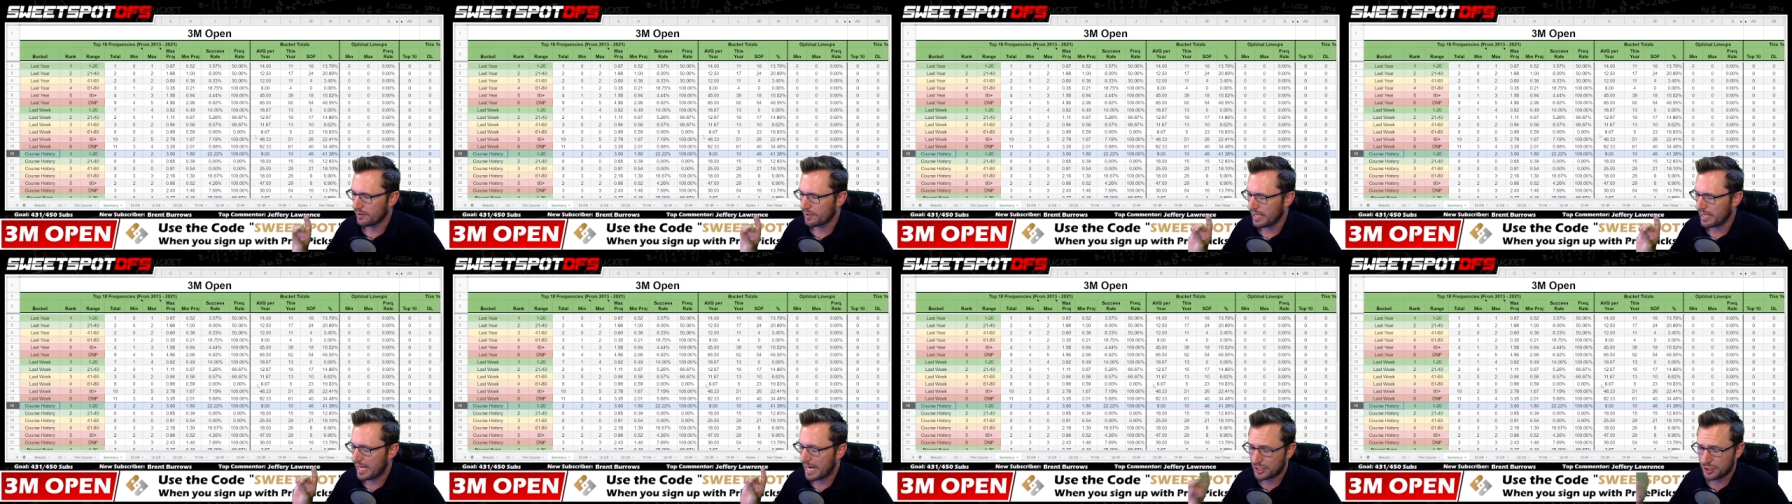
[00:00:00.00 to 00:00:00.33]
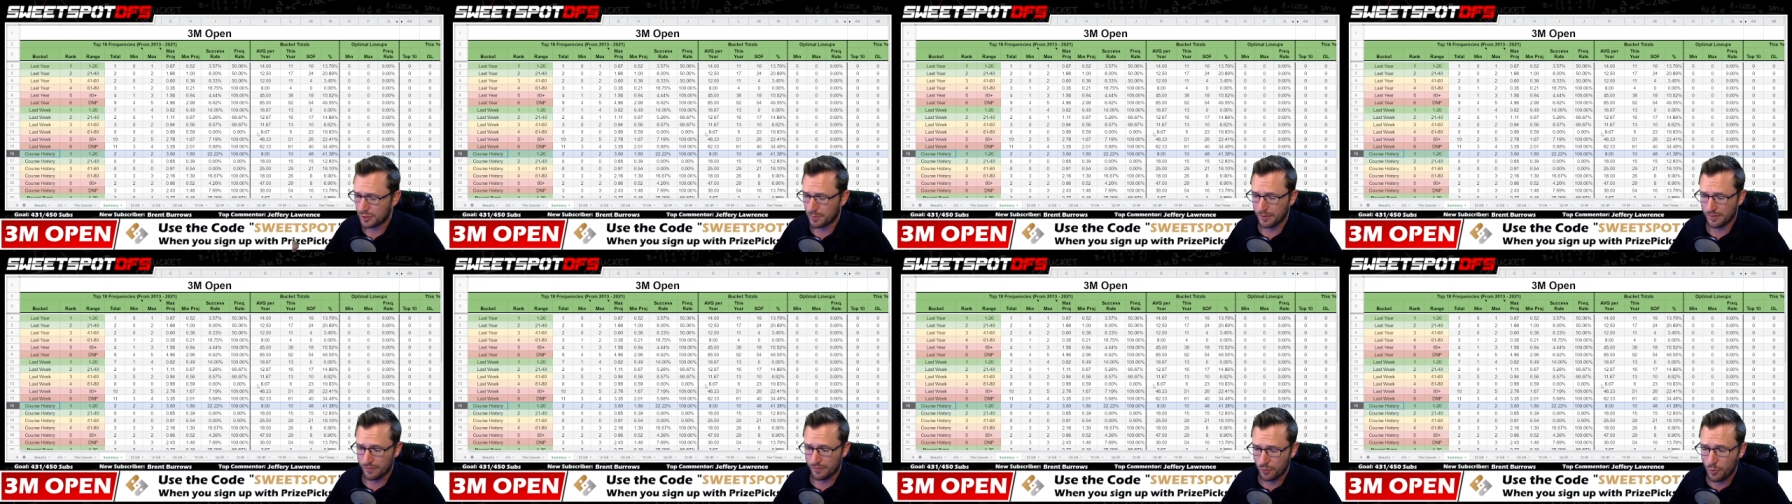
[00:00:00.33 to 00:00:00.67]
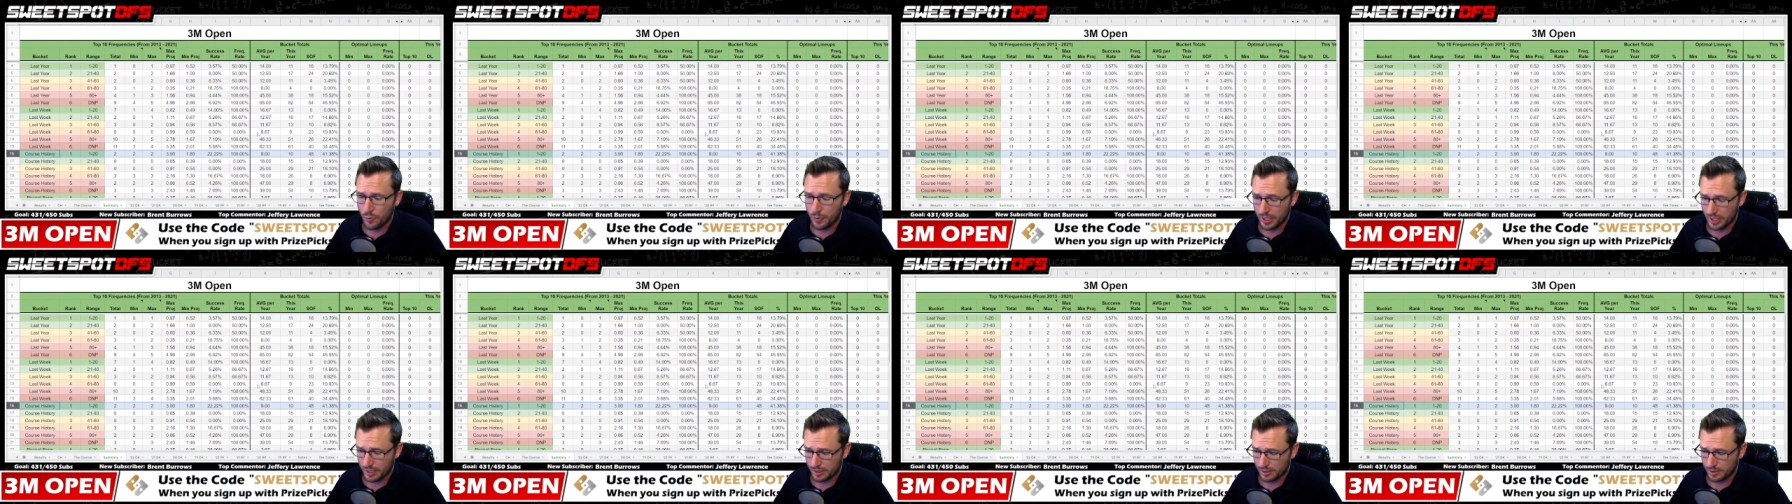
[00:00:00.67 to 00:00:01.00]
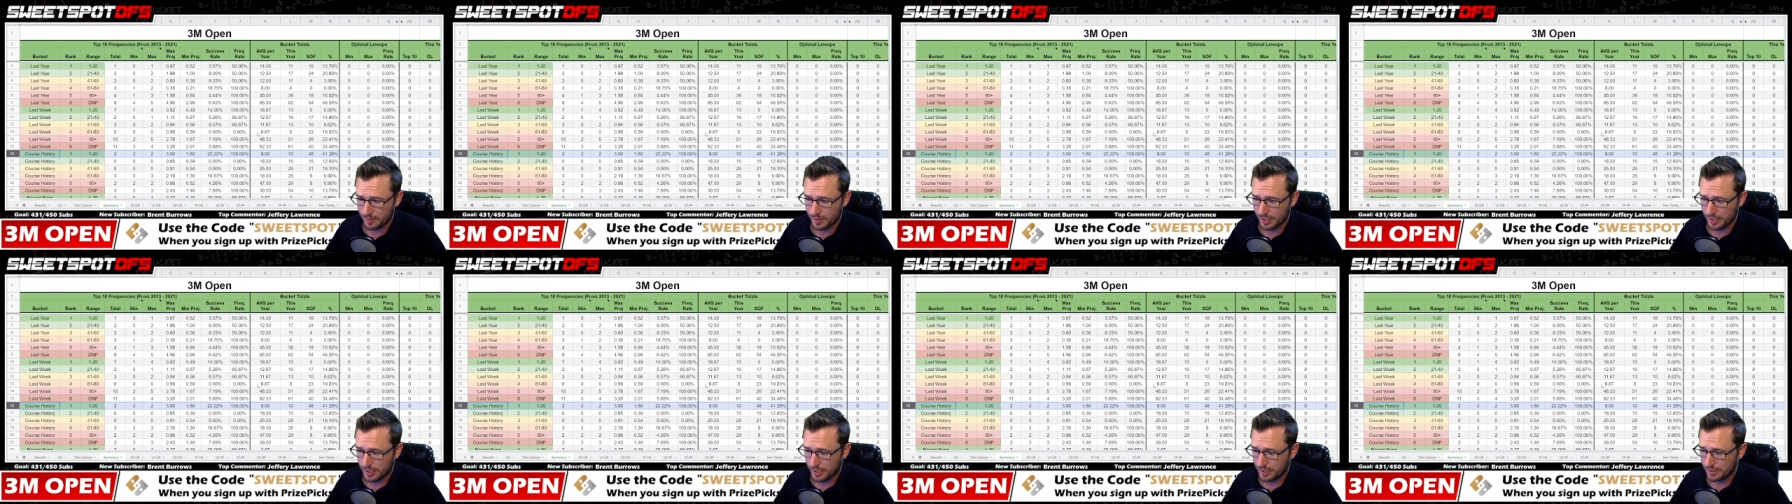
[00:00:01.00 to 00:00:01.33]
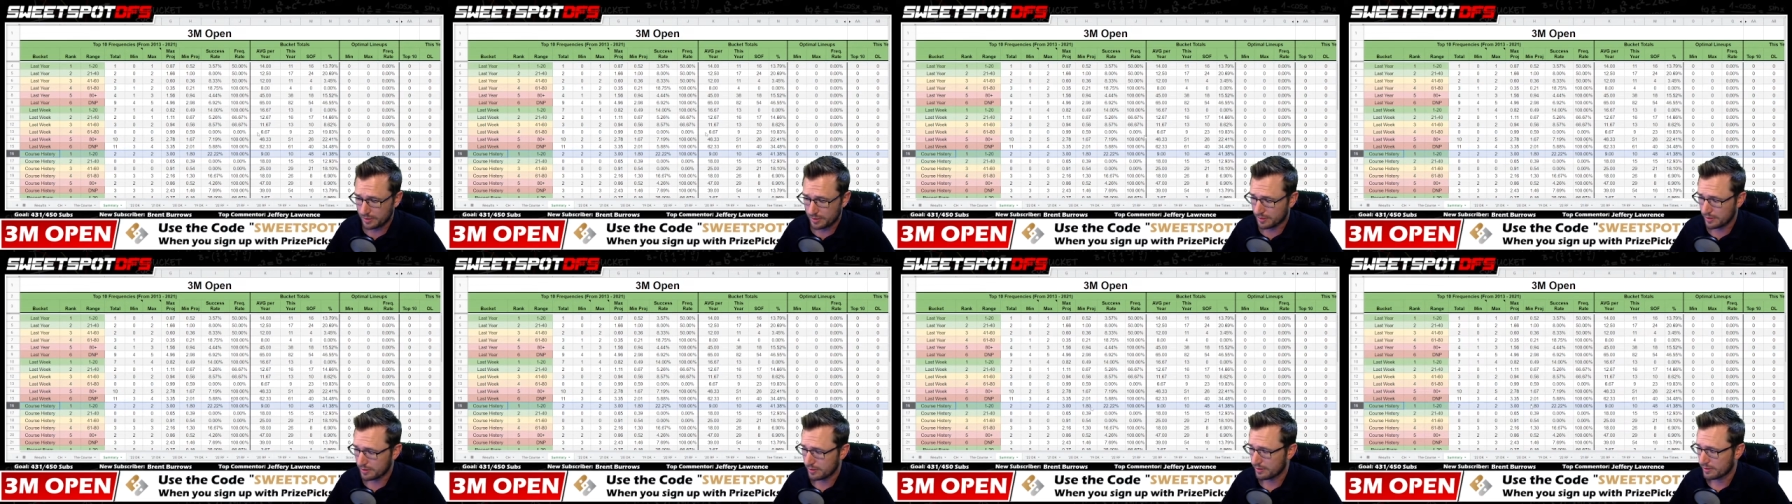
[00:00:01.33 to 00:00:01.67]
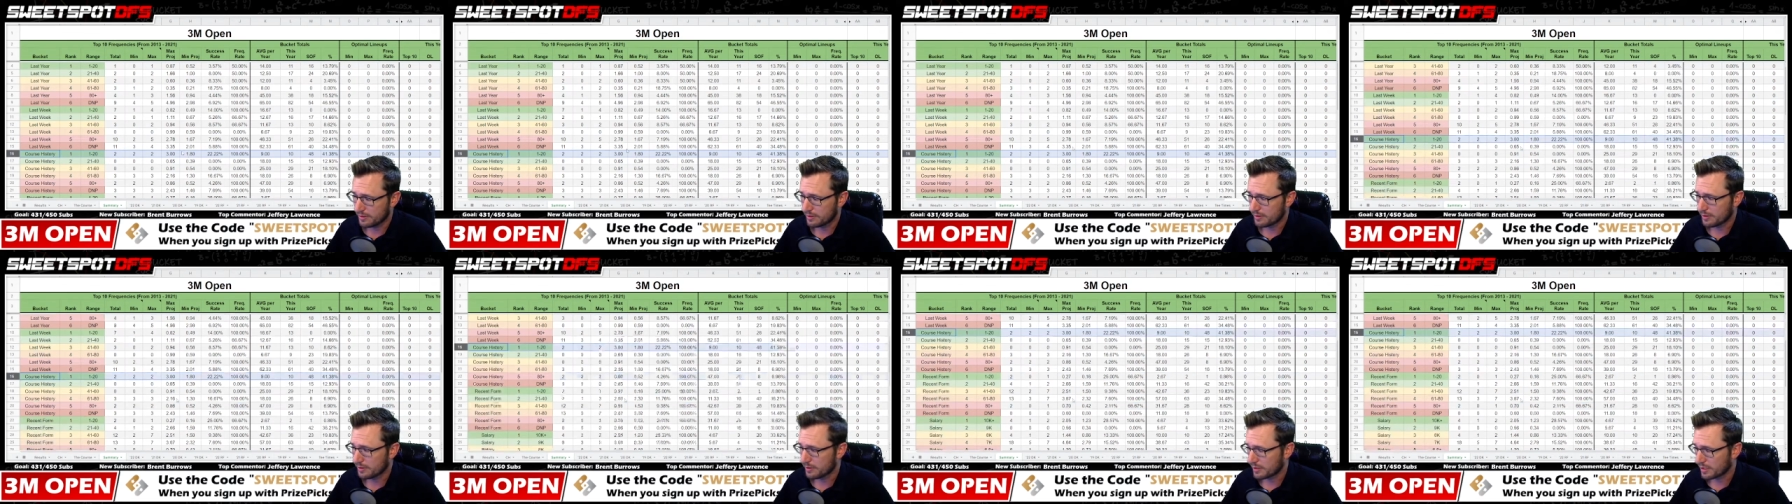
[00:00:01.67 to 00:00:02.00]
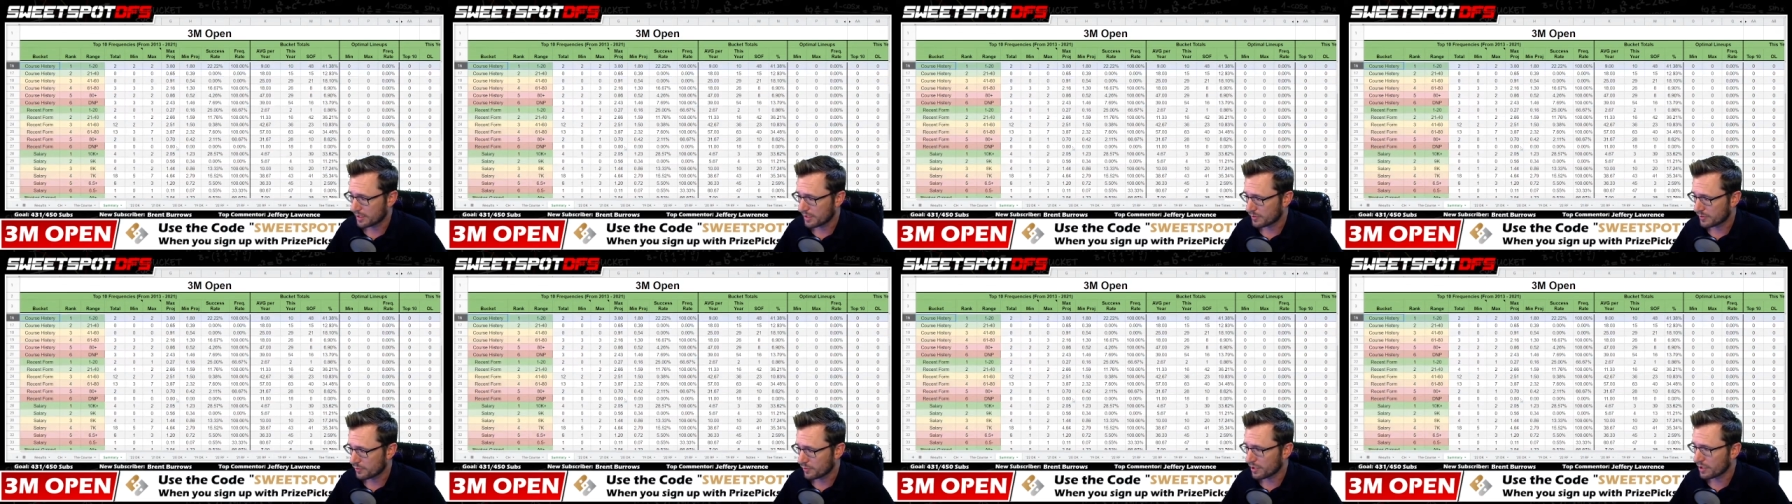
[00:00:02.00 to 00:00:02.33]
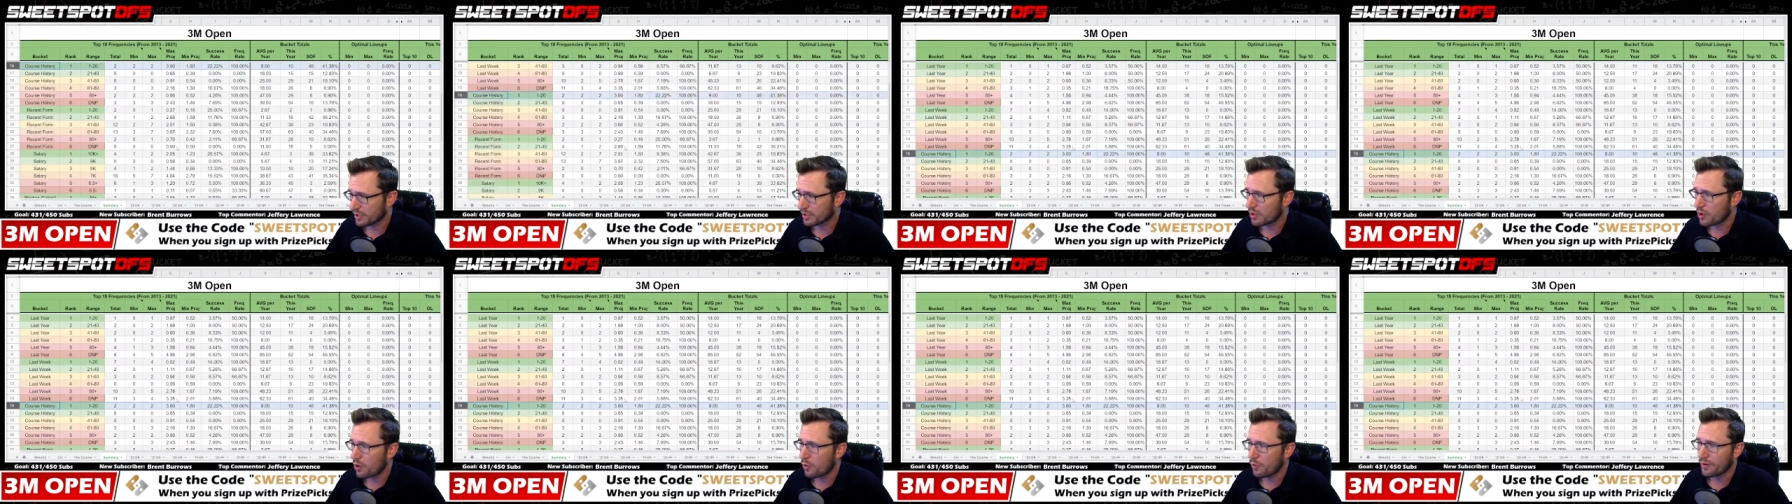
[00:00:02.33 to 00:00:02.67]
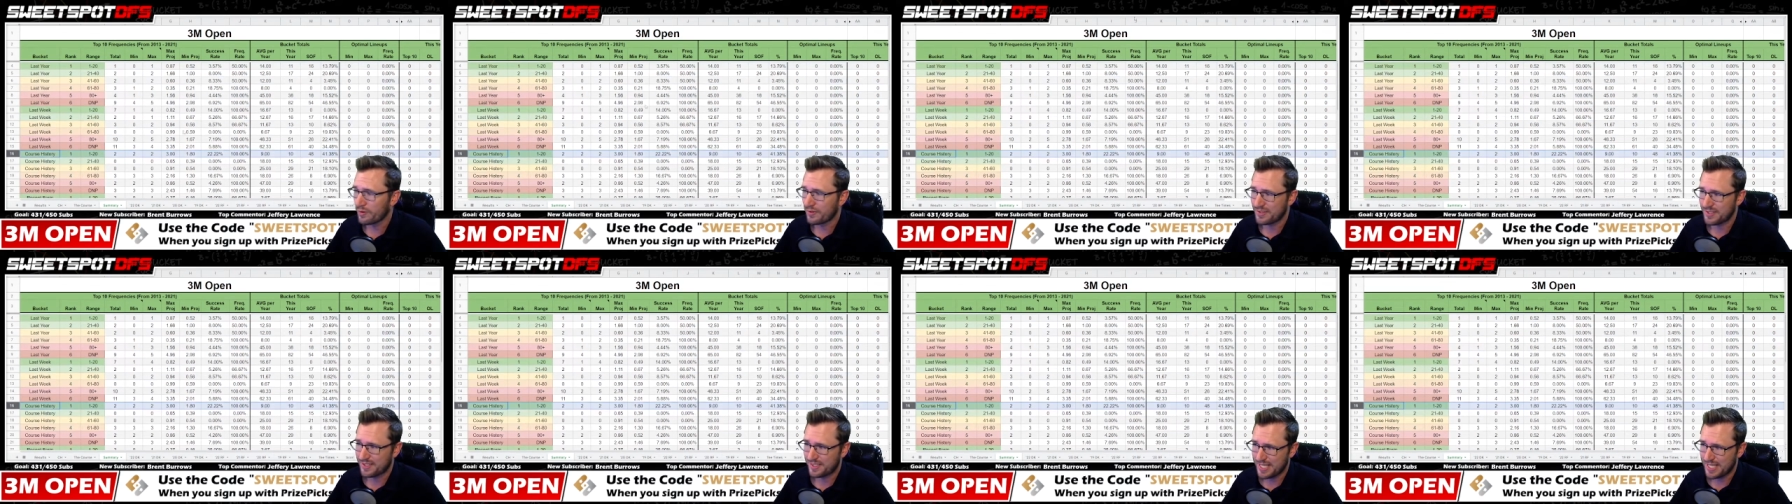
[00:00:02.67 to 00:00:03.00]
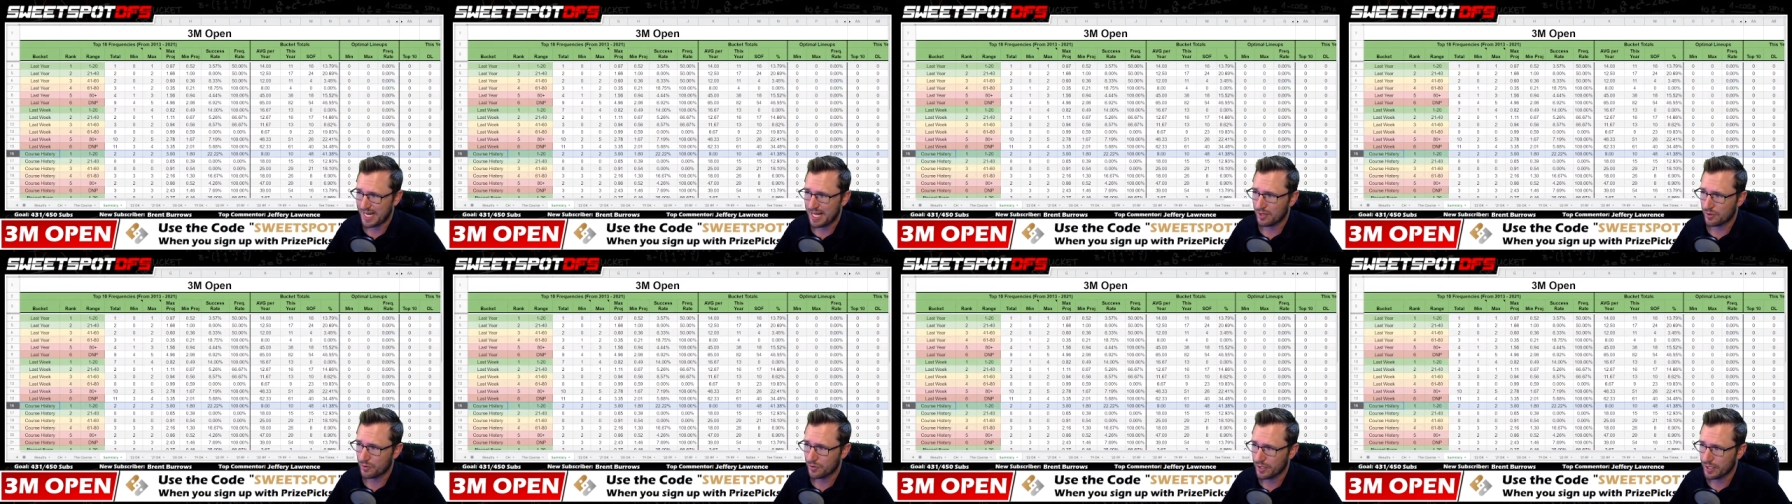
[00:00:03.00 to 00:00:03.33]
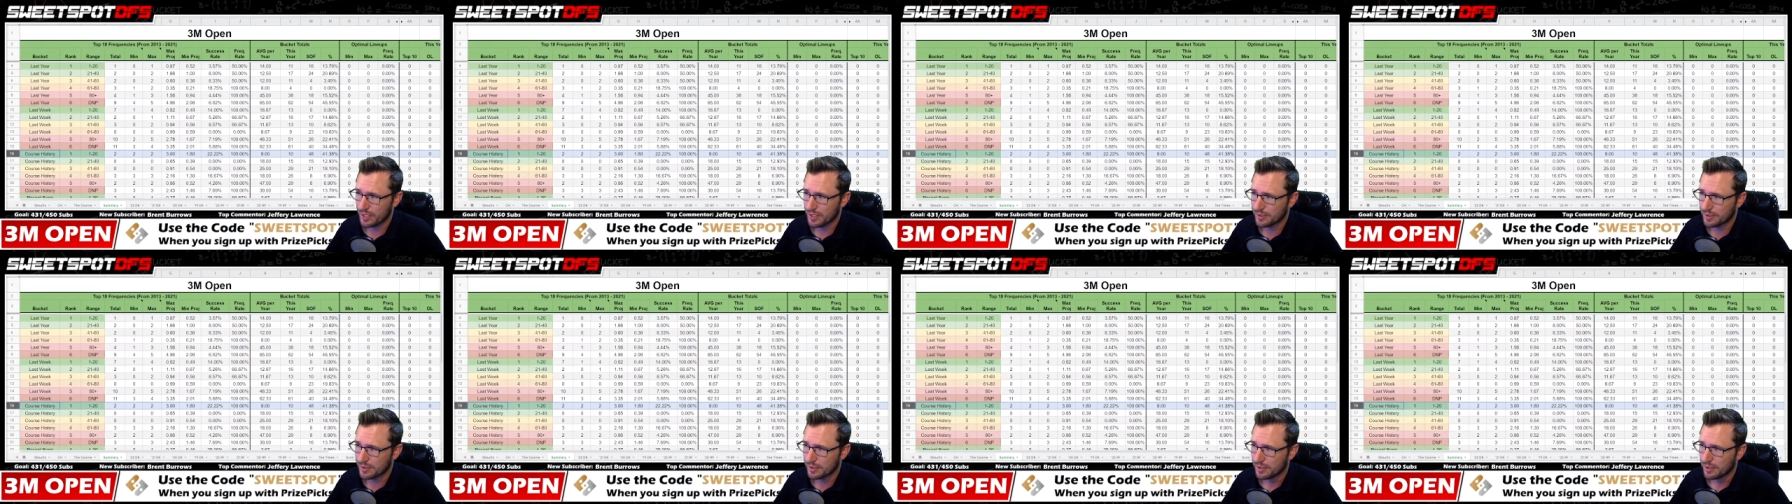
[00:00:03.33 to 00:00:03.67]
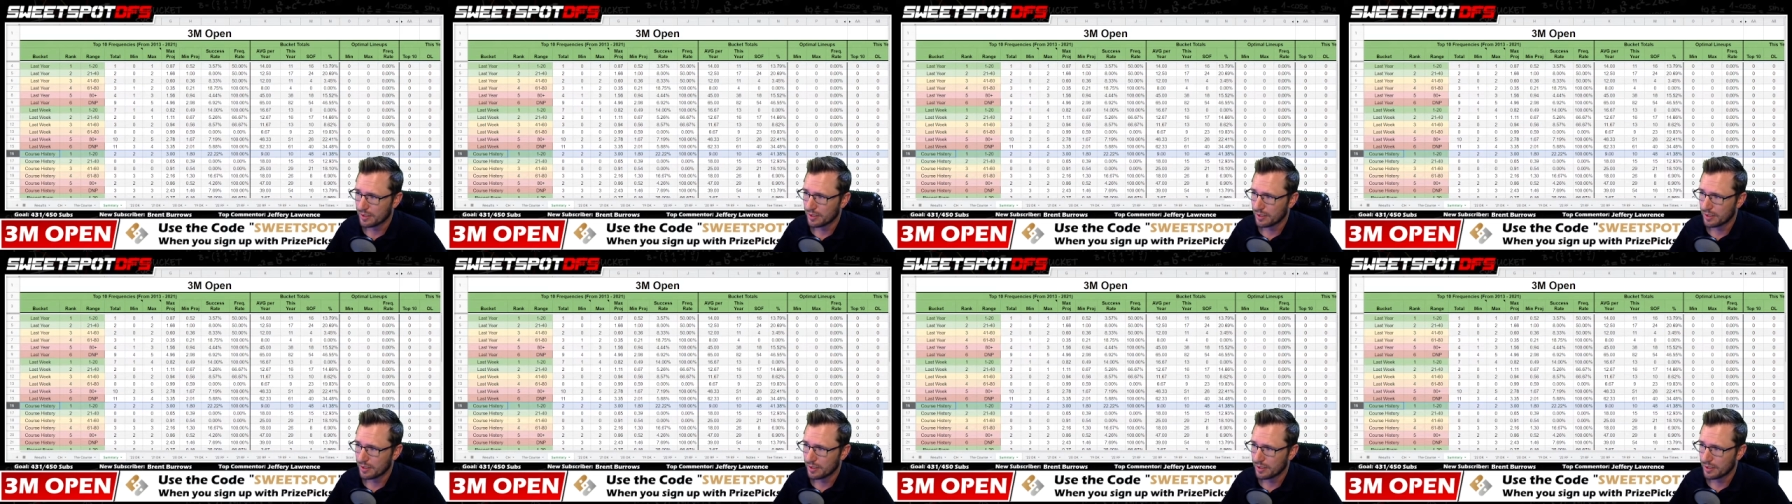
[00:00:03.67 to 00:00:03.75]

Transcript: actually, before we get in the buckets, because we're going to go with salaries.